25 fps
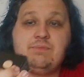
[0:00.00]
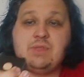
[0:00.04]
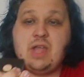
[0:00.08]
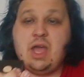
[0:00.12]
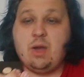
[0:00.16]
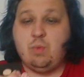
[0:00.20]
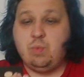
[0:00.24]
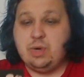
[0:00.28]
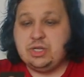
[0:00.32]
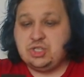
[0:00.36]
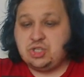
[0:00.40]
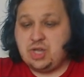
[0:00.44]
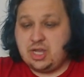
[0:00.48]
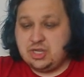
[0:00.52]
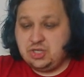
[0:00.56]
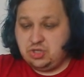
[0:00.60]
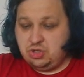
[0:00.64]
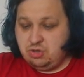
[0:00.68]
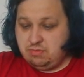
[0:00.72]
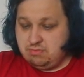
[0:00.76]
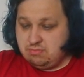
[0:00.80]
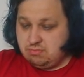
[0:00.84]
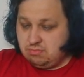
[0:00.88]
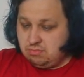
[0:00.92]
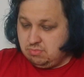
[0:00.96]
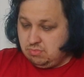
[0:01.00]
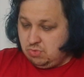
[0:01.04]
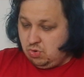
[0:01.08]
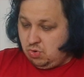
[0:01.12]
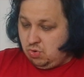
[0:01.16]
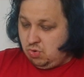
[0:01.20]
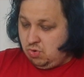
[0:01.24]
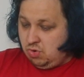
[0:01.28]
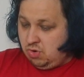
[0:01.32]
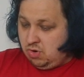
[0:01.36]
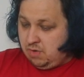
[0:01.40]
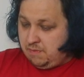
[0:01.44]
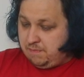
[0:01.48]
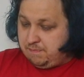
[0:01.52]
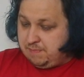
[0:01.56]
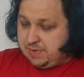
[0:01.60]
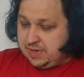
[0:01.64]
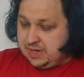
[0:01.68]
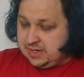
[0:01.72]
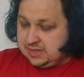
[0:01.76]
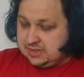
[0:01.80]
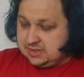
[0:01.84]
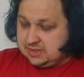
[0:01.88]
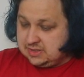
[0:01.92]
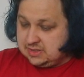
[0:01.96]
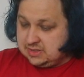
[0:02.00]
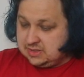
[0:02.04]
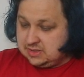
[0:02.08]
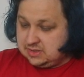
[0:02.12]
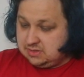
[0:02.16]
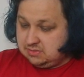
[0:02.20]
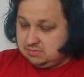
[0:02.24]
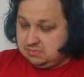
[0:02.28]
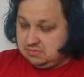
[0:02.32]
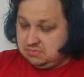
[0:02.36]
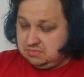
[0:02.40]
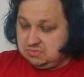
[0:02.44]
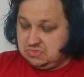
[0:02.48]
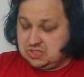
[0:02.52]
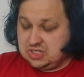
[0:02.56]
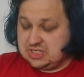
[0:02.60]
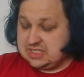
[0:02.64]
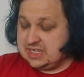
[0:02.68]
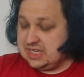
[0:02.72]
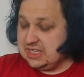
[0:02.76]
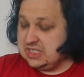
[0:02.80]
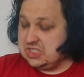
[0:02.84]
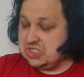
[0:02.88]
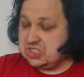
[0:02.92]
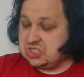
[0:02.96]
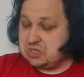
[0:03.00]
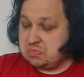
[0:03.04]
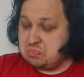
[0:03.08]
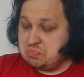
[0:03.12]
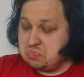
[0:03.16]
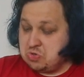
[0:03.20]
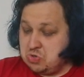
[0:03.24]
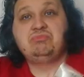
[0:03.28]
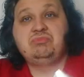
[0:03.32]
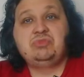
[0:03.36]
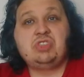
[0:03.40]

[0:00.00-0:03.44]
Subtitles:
I wish I knew more, but just says it's a mood.